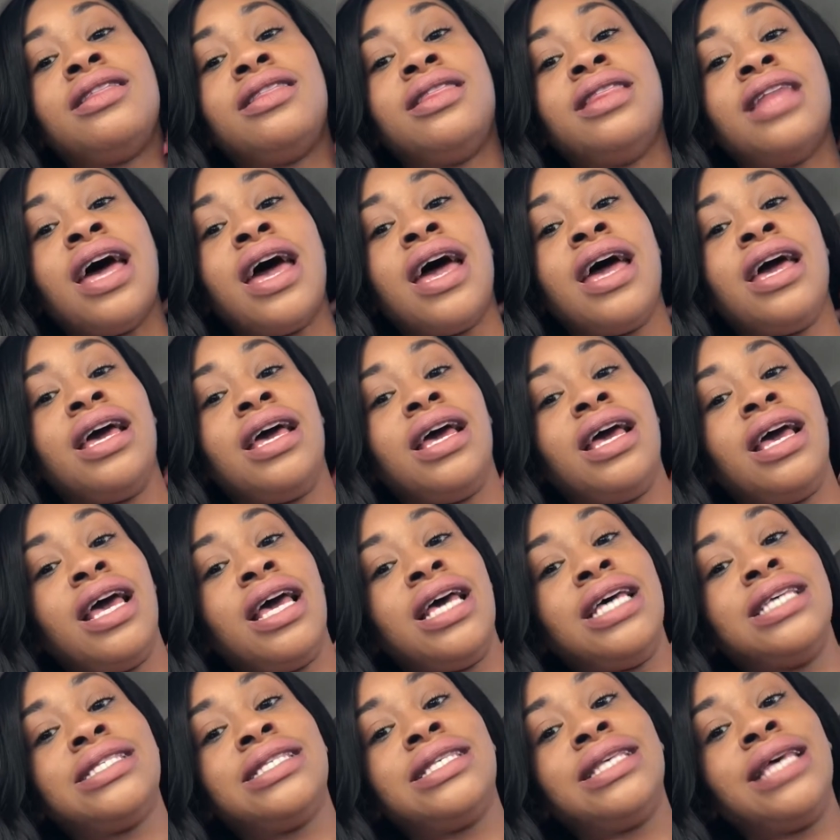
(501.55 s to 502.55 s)
that
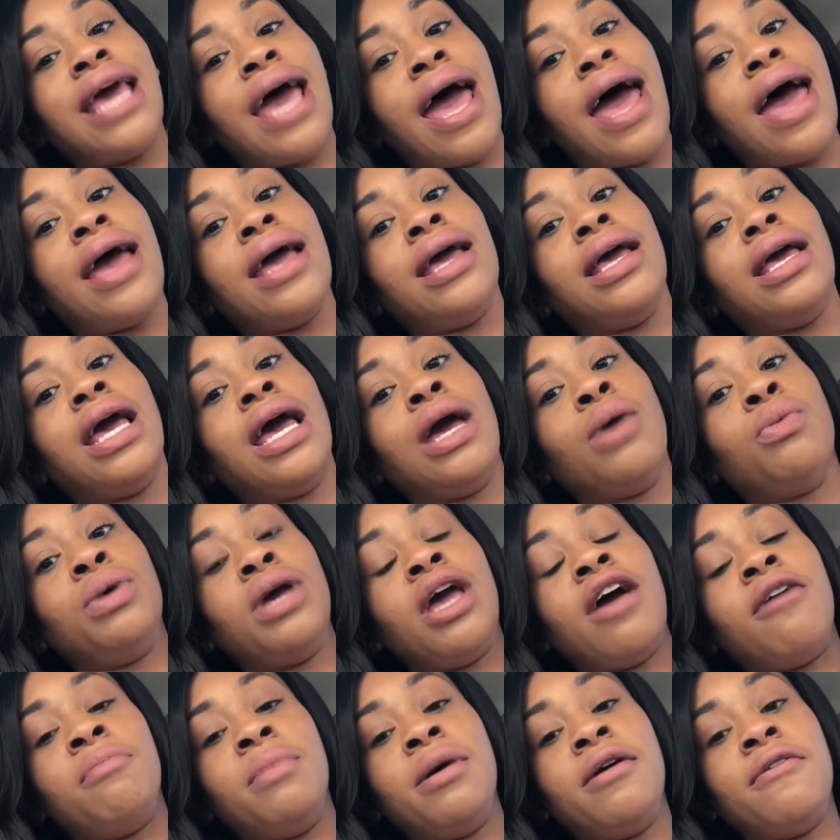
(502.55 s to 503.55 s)
is gay, and we
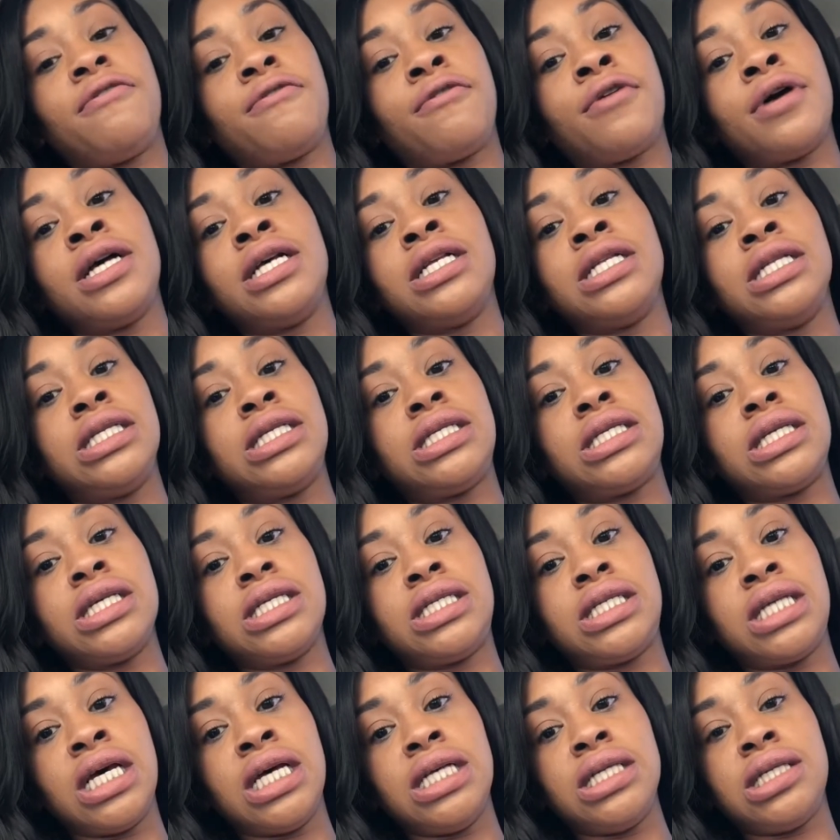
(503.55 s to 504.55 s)
have been friends
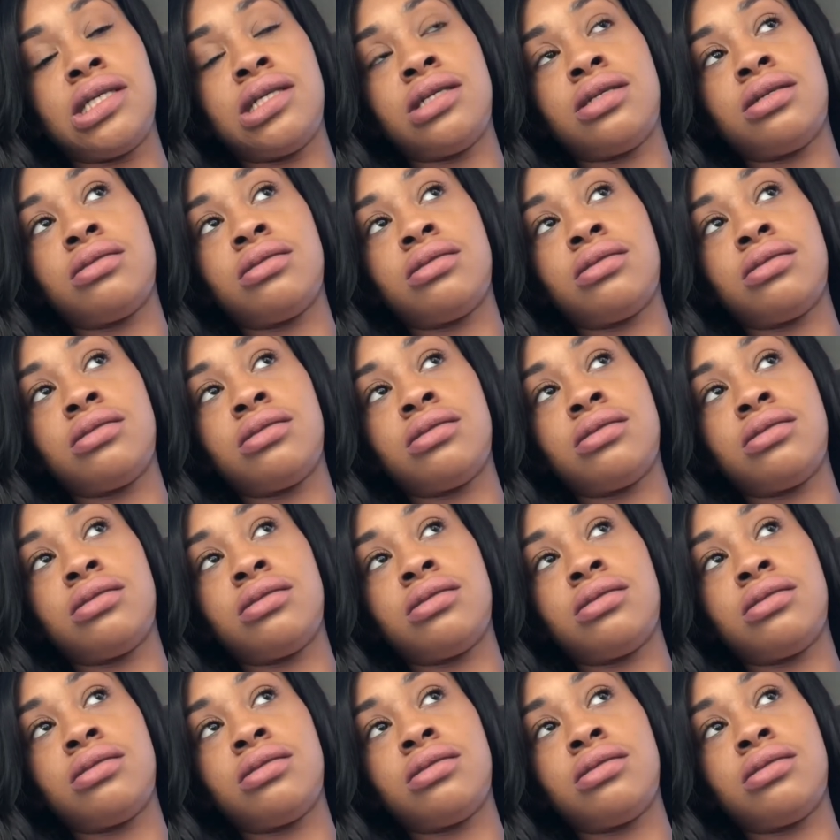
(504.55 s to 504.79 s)
since